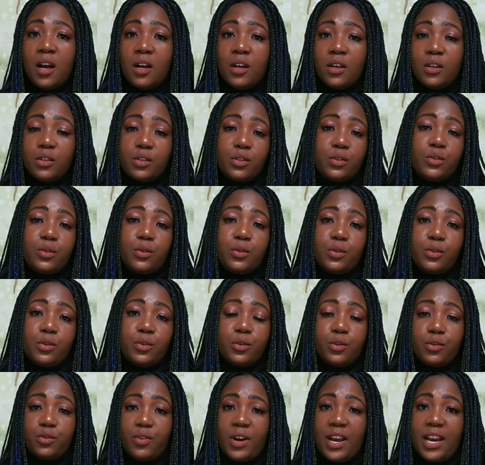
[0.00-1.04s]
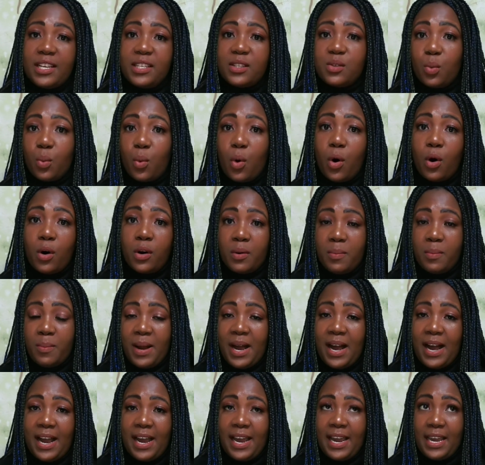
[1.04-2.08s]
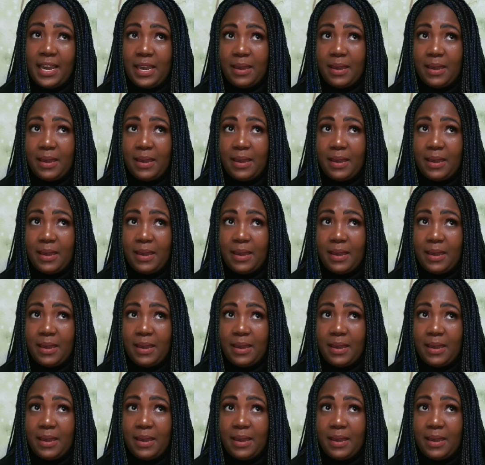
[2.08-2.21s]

Sotho dress worn by